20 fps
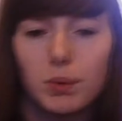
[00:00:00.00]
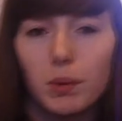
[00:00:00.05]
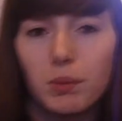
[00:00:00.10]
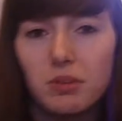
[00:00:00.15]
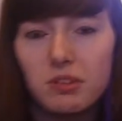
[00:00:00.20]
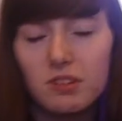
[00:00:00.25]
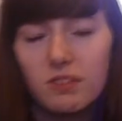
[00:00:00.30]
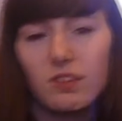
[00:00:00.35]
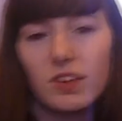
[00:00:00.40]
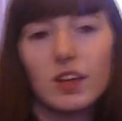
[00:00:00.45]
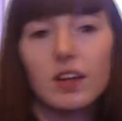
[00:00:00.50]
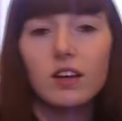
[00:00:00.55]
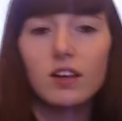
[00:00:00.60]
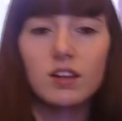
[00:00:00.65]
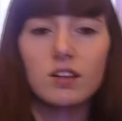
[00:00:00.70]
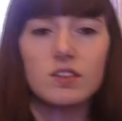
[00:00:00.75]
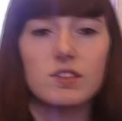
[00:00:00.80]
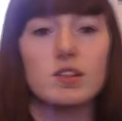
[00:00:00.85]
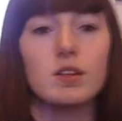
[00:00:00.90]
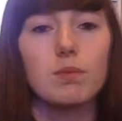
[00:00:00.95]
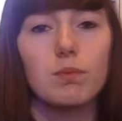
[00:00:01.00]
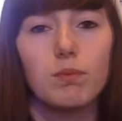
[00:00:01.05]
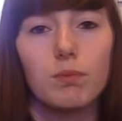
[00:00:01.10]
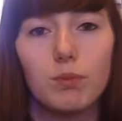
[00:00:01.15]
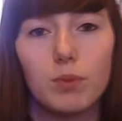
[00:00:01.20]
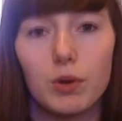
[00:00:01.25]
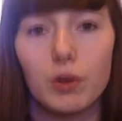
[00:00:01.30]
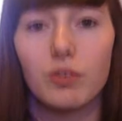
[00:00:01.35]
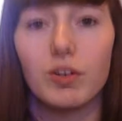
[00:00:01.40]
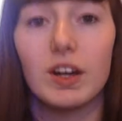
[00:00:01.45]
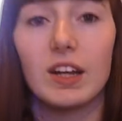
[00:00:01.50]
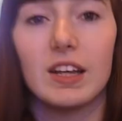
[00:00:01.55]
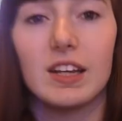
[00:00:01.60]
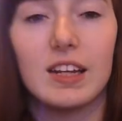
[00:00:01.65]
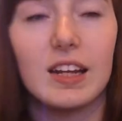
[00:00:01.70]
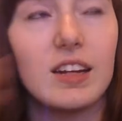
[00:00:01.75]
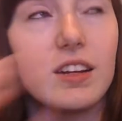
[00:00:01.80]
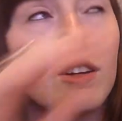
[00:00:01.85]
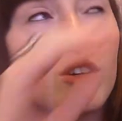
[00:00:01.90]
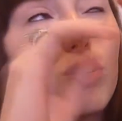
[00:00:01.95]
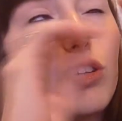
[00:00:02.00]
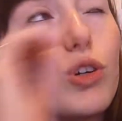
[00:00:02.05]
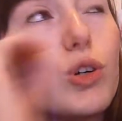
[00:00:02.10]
the bottom or something because then um, we were right near the end of the